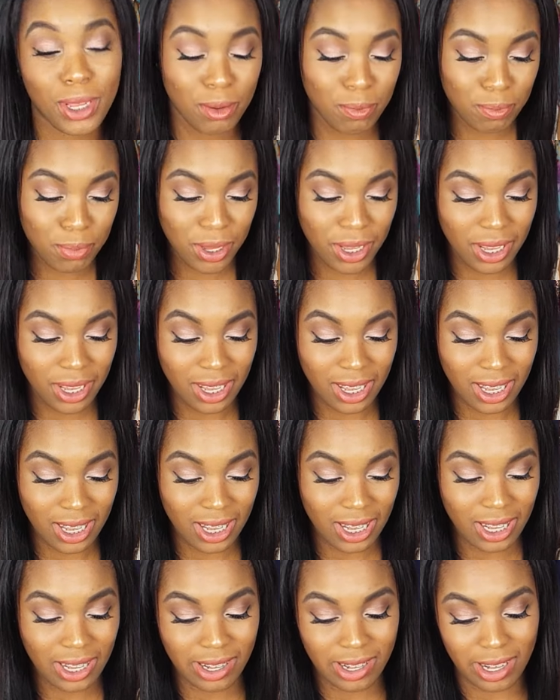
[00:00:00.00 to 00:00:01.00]
lippy
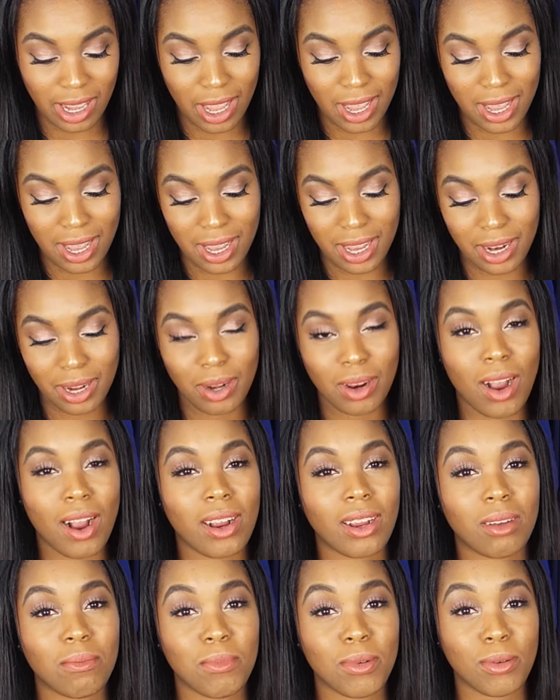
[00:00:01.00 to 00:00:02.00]
is a
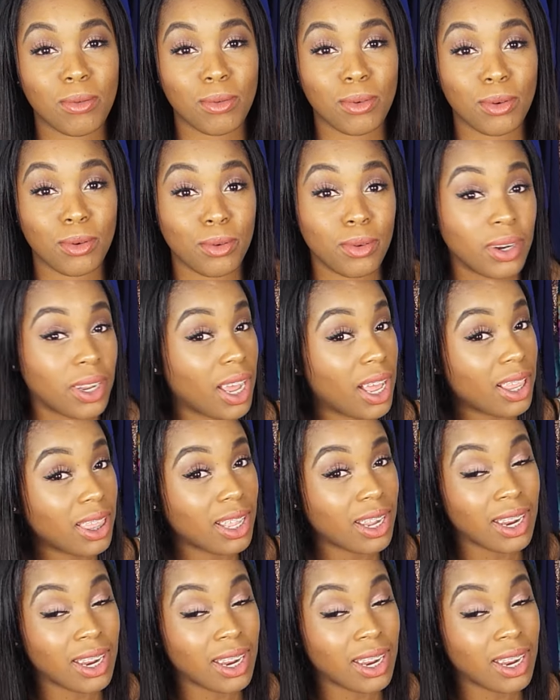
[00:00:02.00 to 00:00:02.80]
dark maroon color